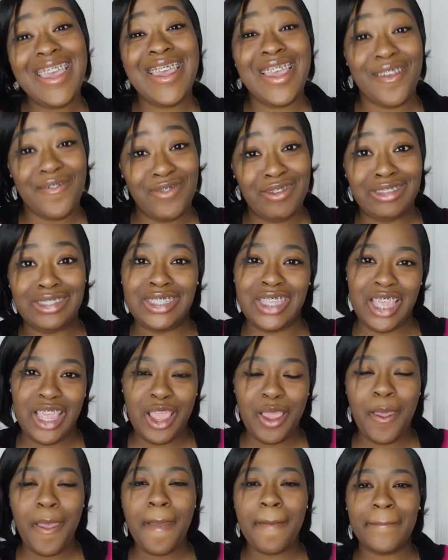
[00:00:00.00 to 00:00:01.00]
If you've
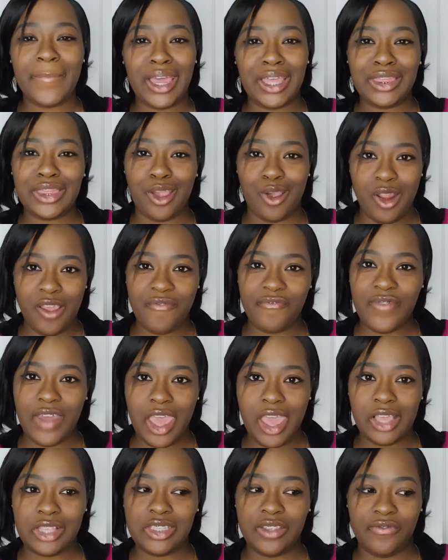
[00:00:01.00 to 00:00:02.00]
seen my 30
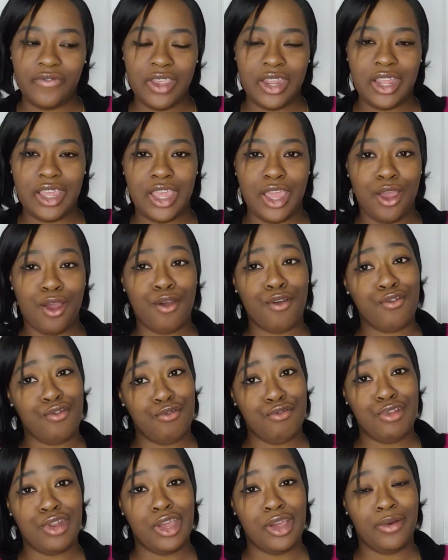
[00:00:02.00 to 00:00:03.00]
facts video,
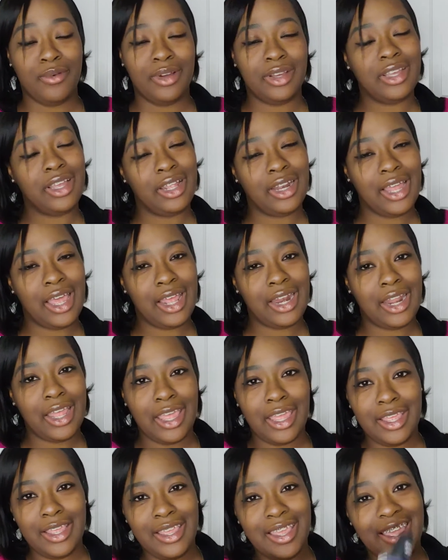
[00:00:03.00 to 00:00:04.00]
you know what color I
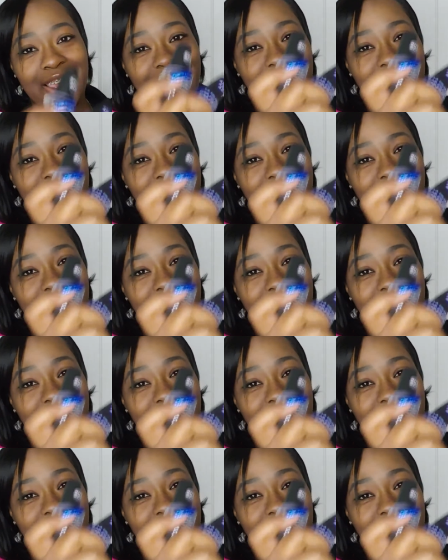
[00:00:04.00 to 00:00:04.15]
like.